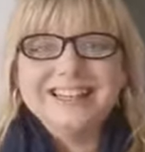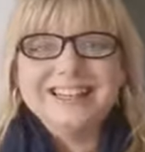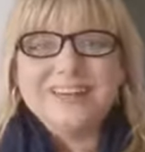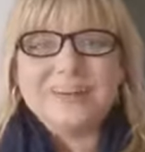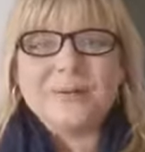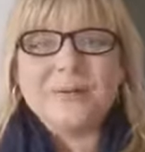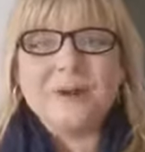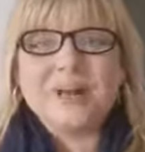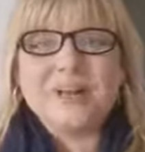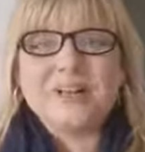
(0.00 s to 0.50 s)

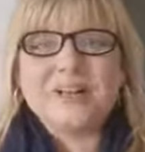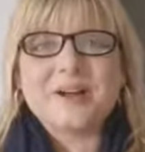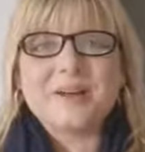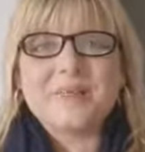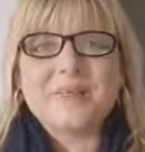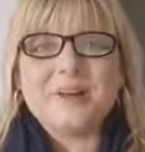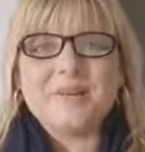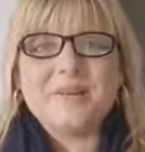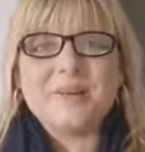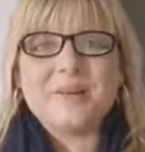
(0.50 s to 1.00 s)
Welcome
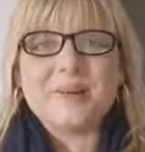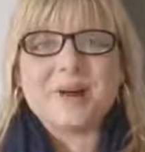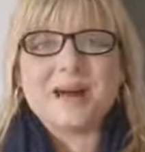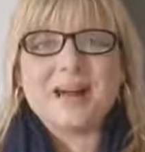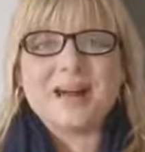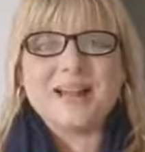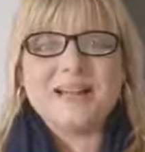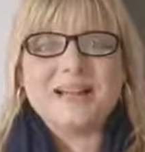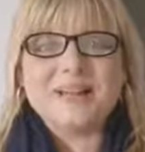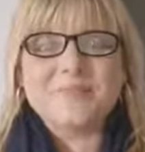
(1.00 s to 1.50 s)

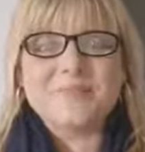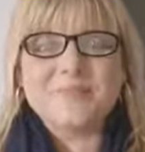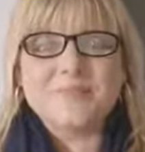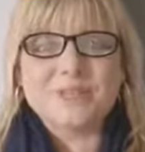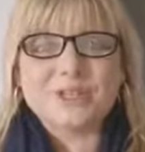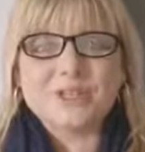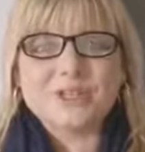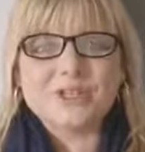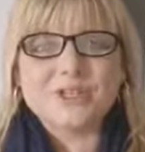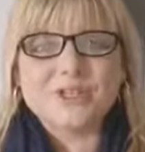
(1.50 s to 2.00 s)
everybody.
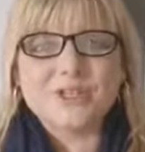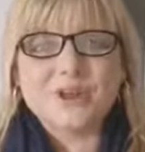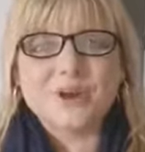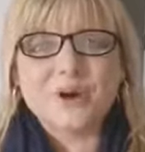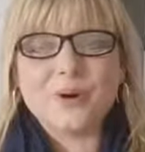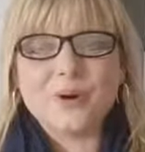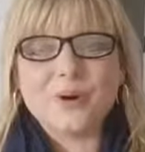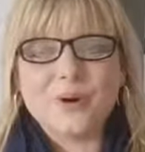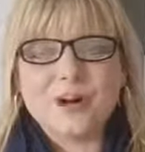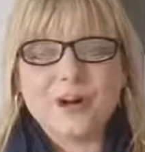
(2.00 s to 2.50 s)

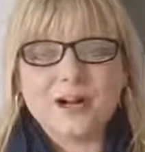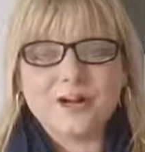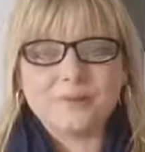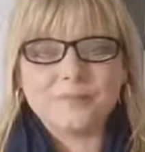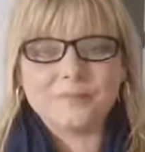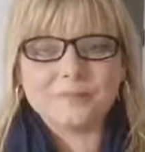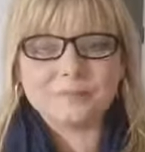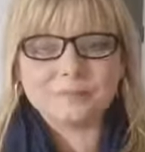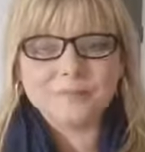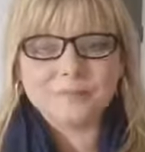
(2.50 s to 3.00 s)

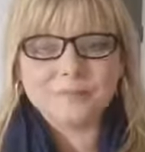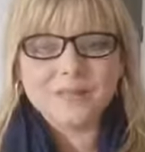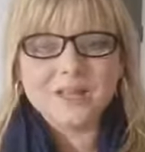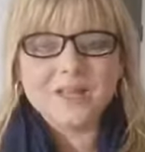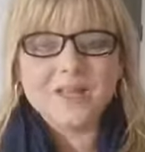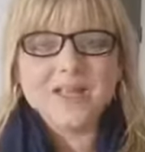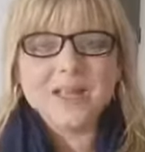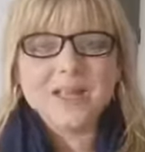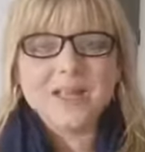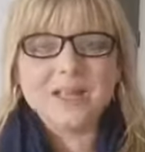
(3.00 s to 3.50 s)
So
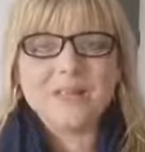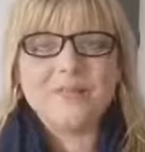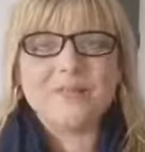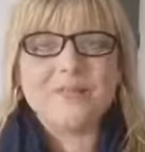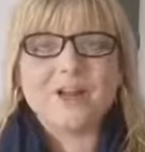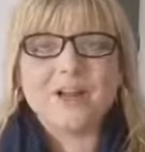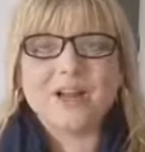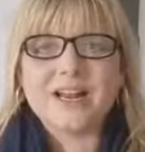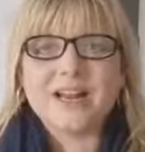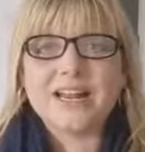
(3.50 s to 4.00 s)
if you're
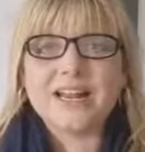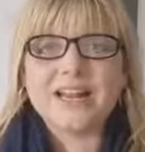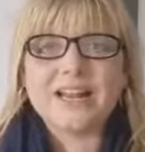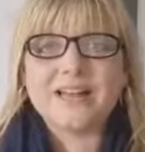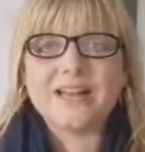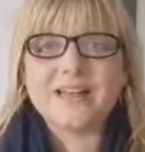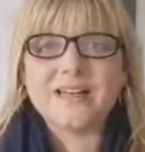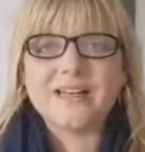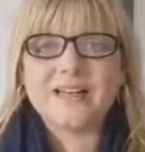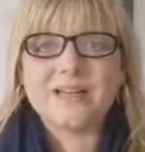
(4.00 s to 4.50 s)
gonna
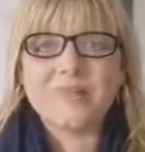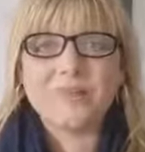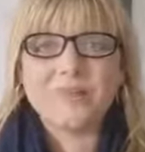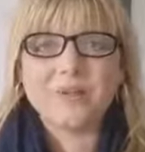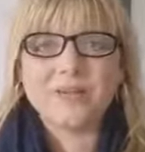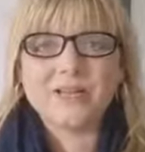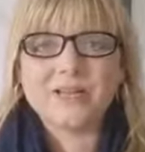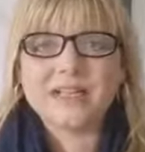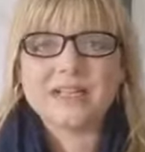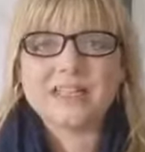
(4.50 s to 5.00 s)
hear
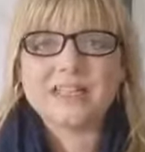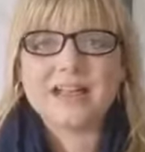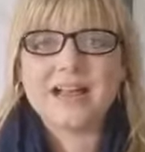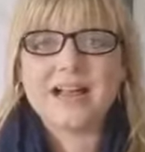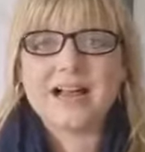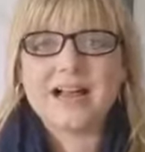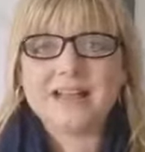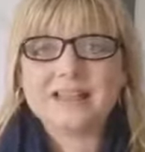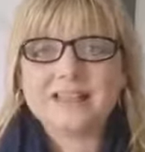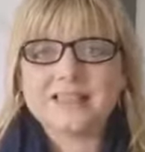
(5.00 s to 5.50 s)
police
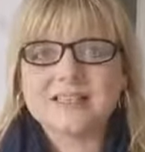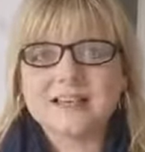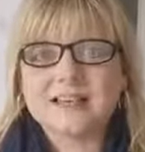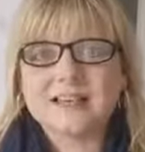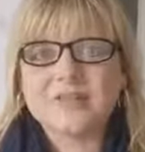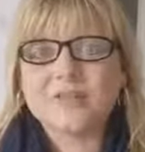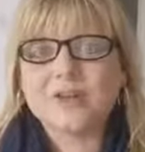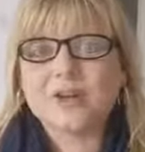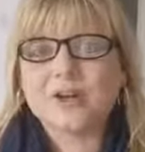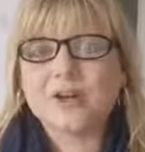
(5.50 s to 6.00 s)
cars and
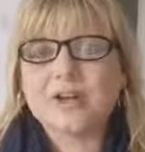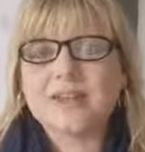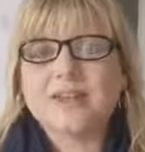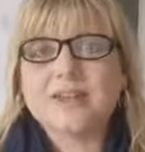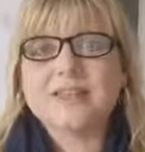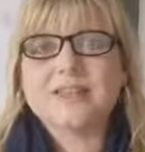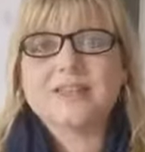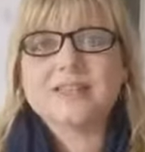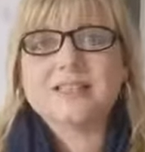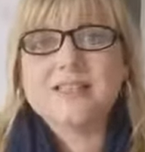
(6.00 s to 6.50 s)
if you're gonna
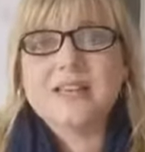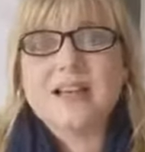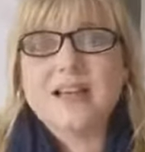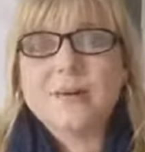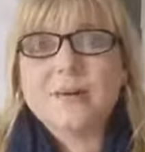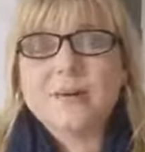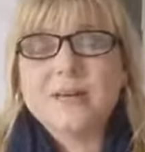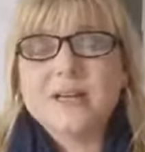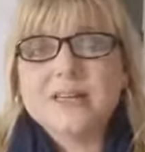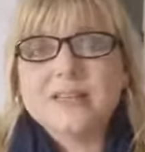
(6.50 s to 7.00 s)
hear
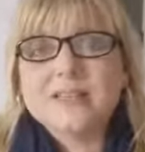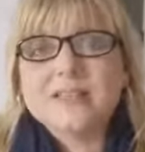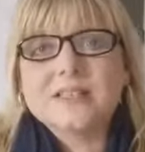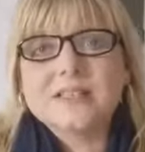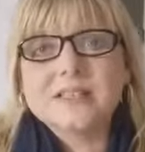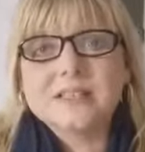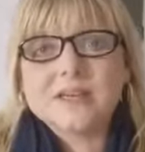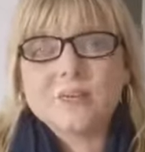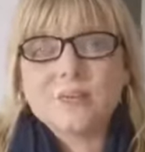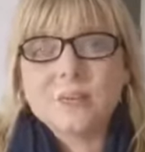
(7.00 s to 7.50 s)
sirens,
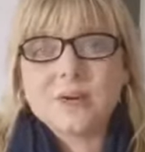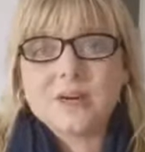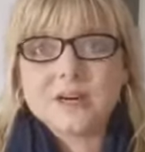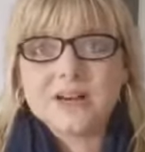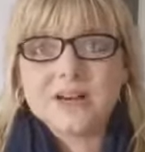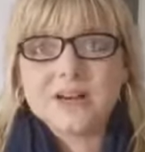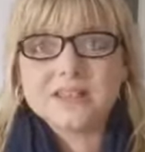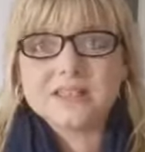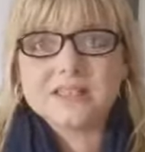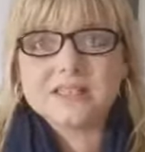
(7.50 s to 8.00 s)
it's
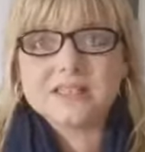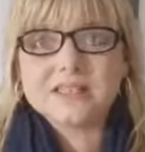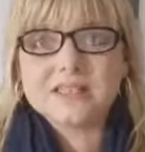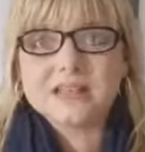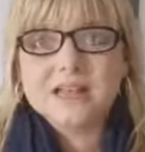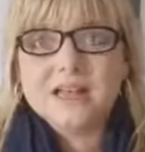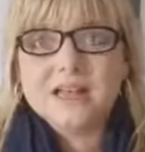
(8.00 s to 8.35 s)
because